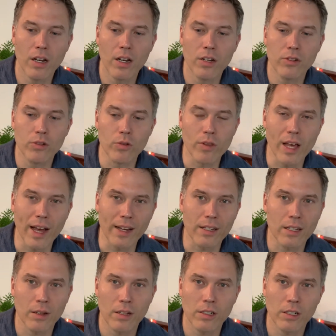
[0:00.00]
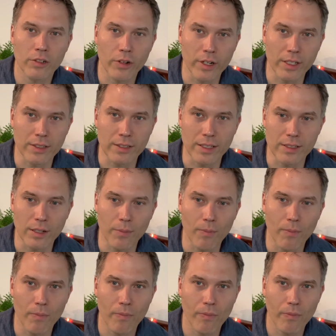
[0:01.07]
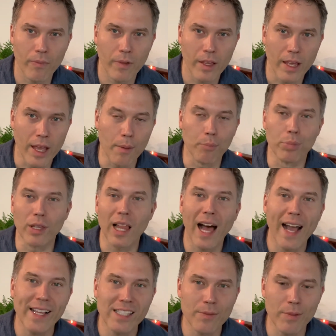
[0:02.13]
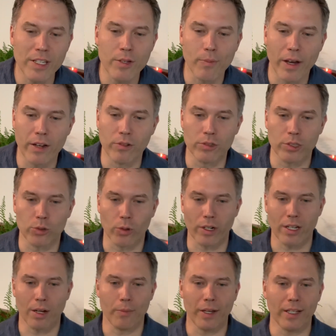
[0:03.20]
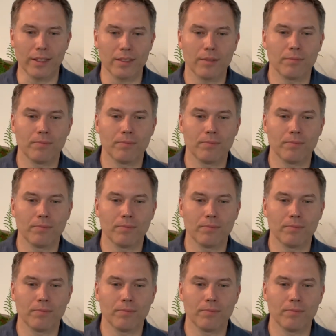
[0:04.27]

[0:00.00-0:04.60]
to that criticism. It blinds me to my own shortcomings.